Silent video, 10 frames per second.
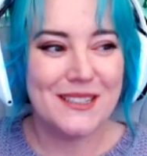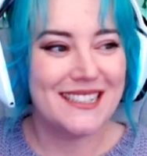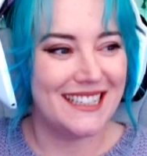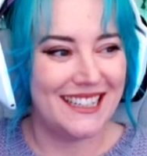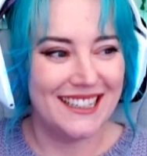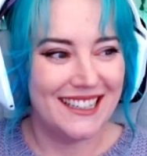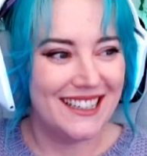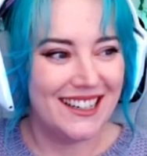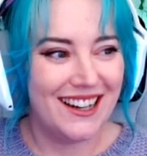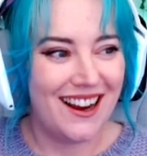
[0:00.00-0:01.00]
see.
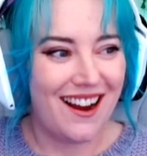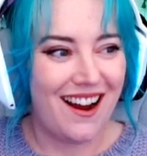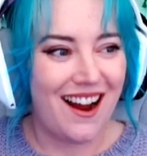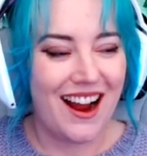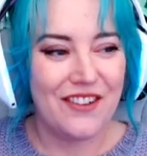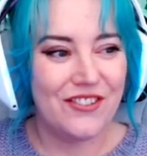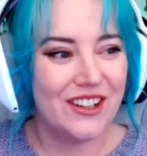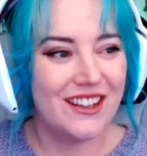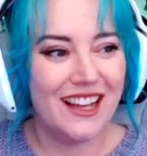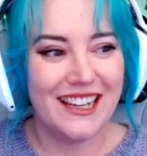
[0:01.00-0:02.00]
I feel
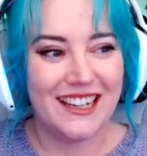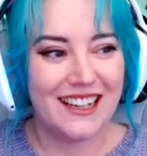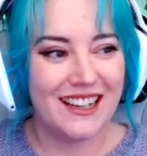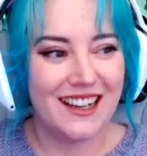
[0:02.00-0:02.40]
like